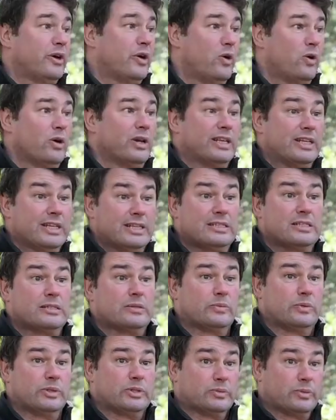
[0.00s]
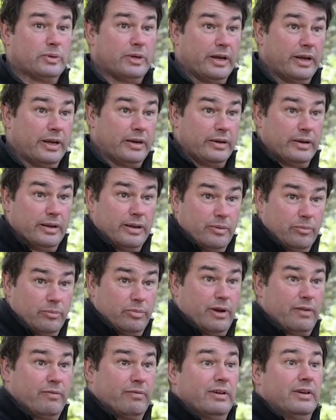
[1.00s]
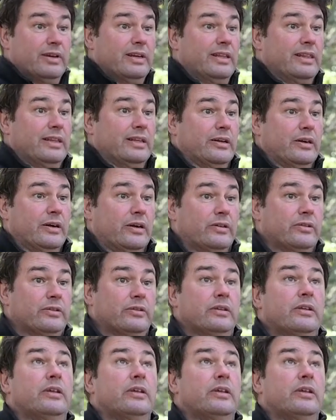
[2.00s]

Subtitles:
hollies, which were prevalent in the garden,